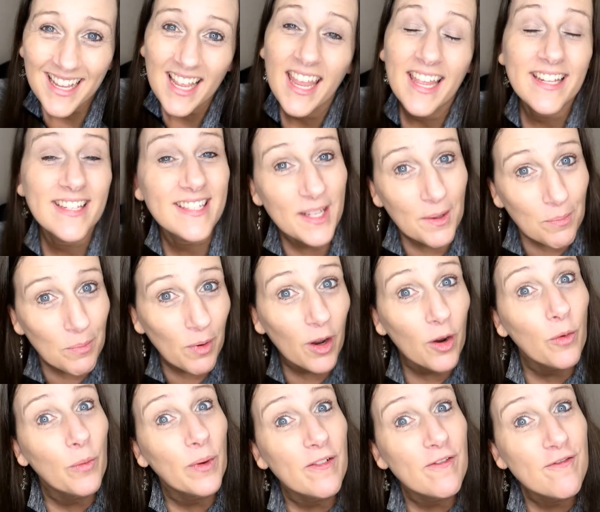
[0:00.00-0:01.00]
It's
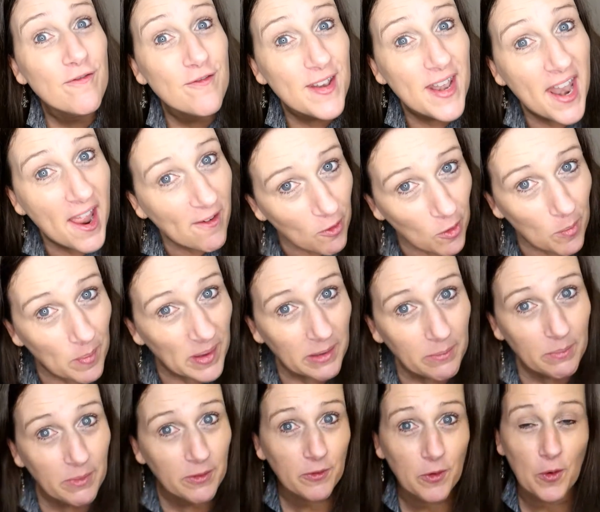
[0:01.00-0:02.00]
somewhere we've never
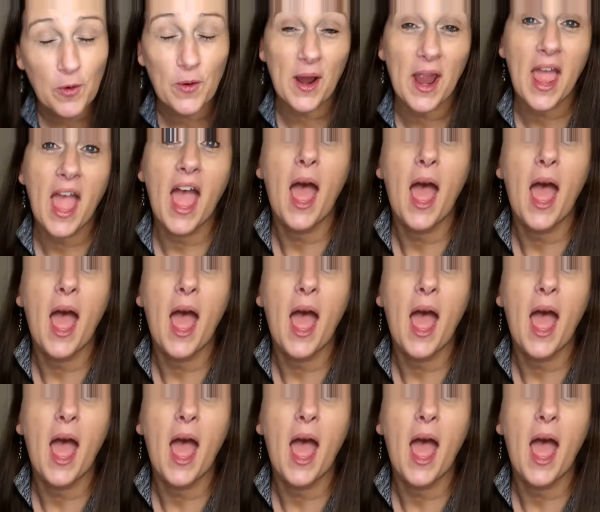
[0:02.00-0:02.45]
been before.